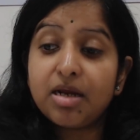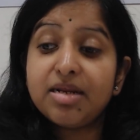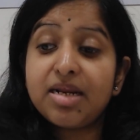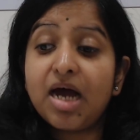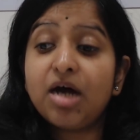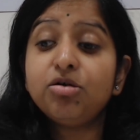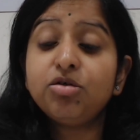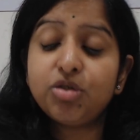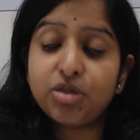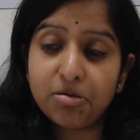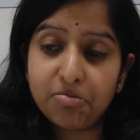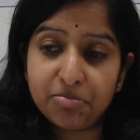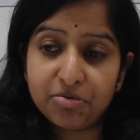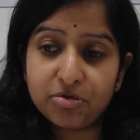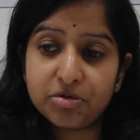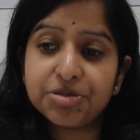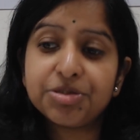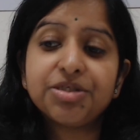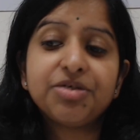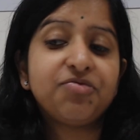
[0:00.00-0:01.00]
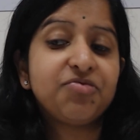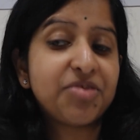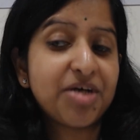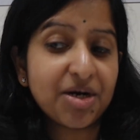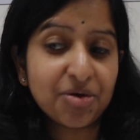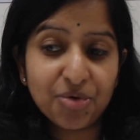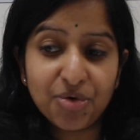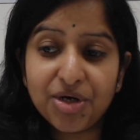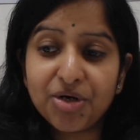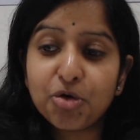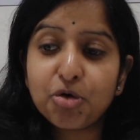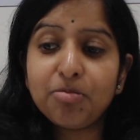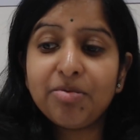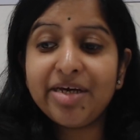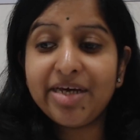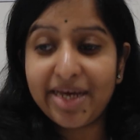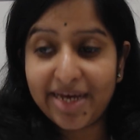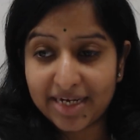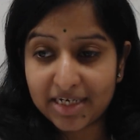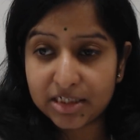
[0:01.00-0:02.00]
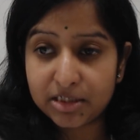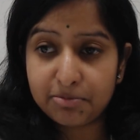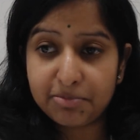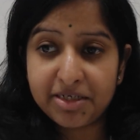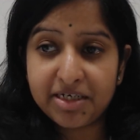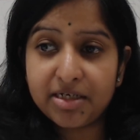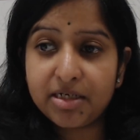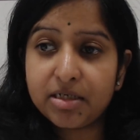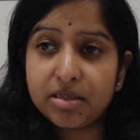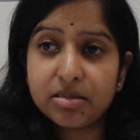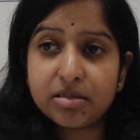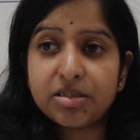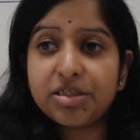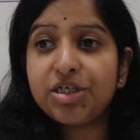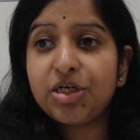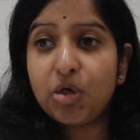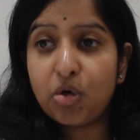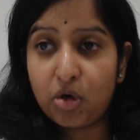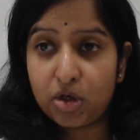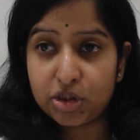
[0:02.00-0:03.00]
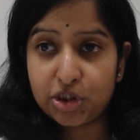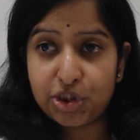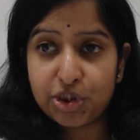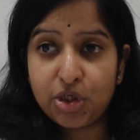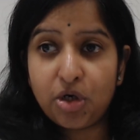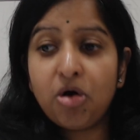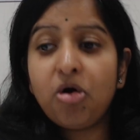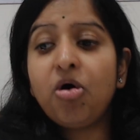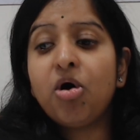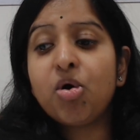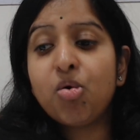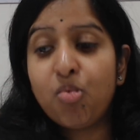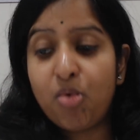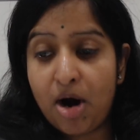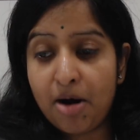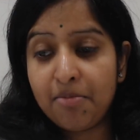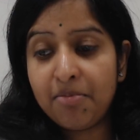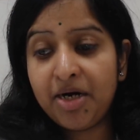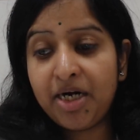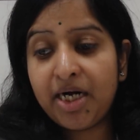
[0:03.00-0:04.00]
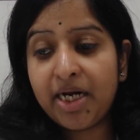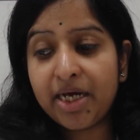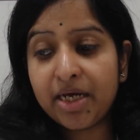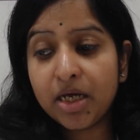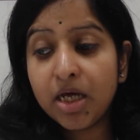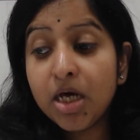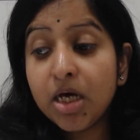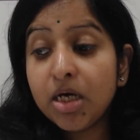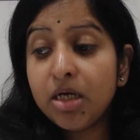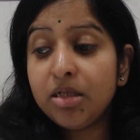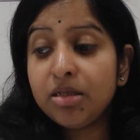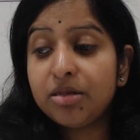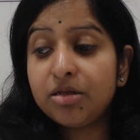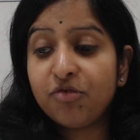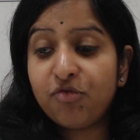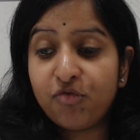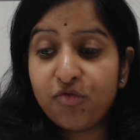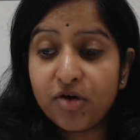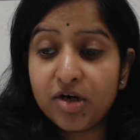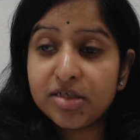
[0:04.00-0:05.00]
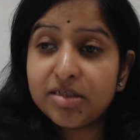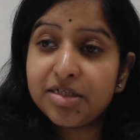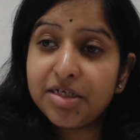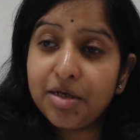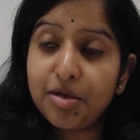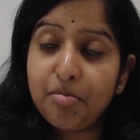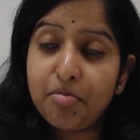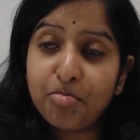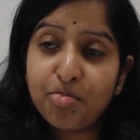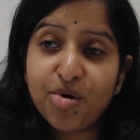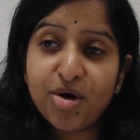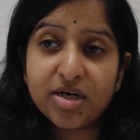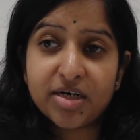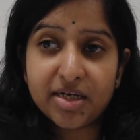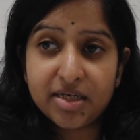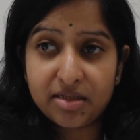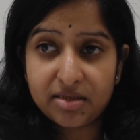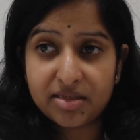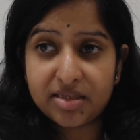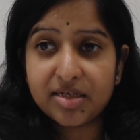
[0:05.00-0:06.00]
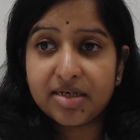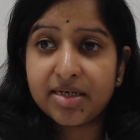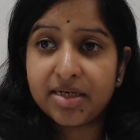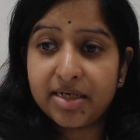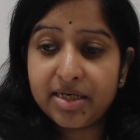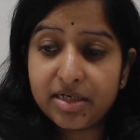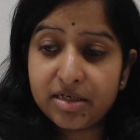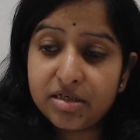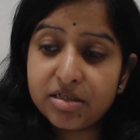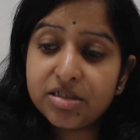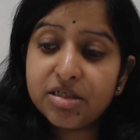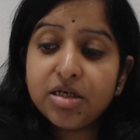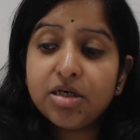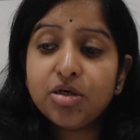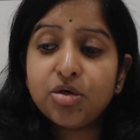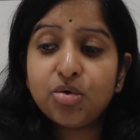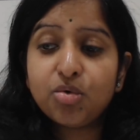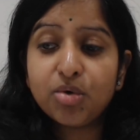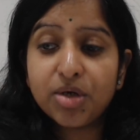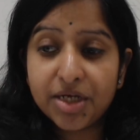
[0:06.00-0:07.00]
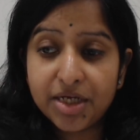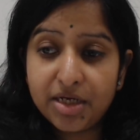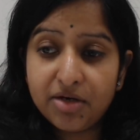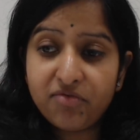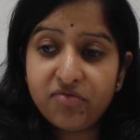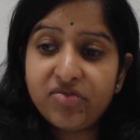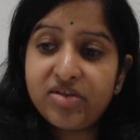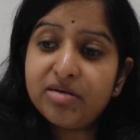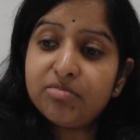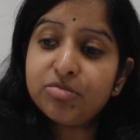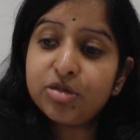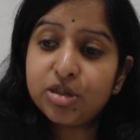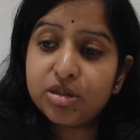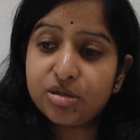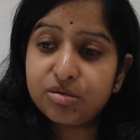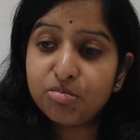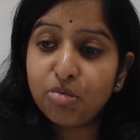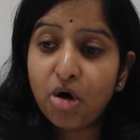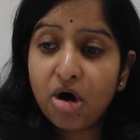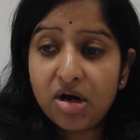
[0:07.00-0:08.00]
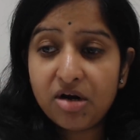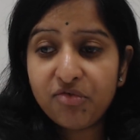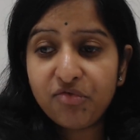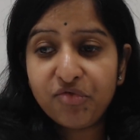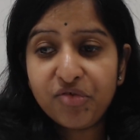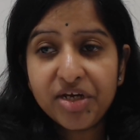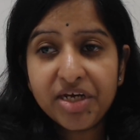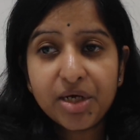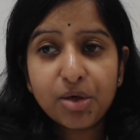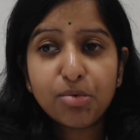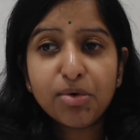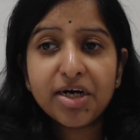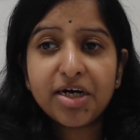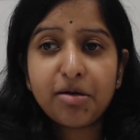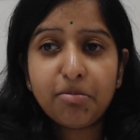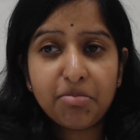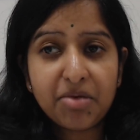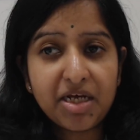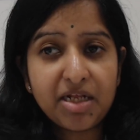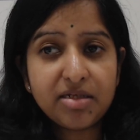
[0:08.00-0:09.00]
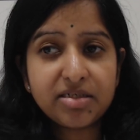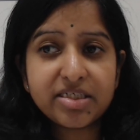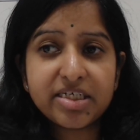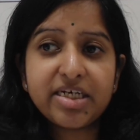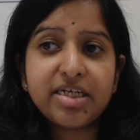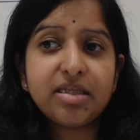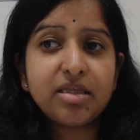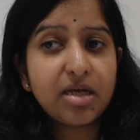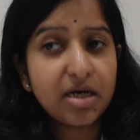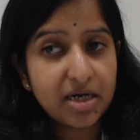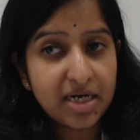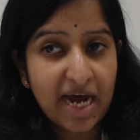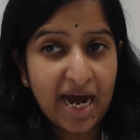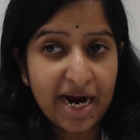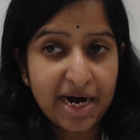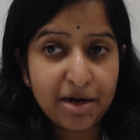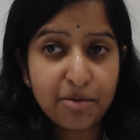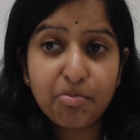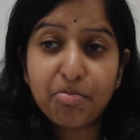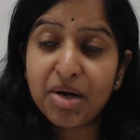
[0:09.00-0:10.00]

Now, suppose if they're going to be experiencing nausea or vomiting, the first important thing is to give them small, frequent meals in the diet,